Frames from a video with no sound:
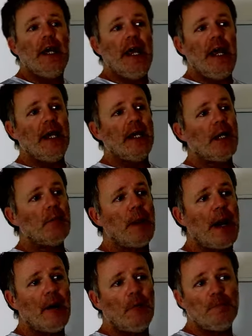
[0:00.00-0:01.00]
and
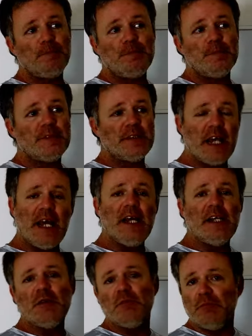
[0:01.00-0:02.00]
about
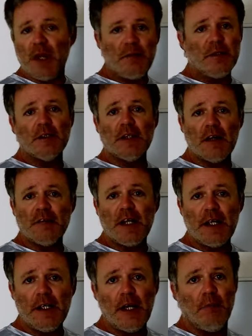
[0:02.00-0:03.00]
10, maybe 11
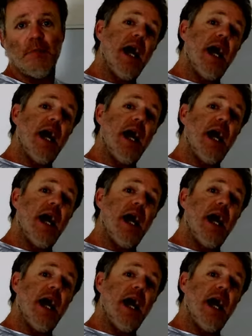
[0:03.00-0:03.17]
a.m.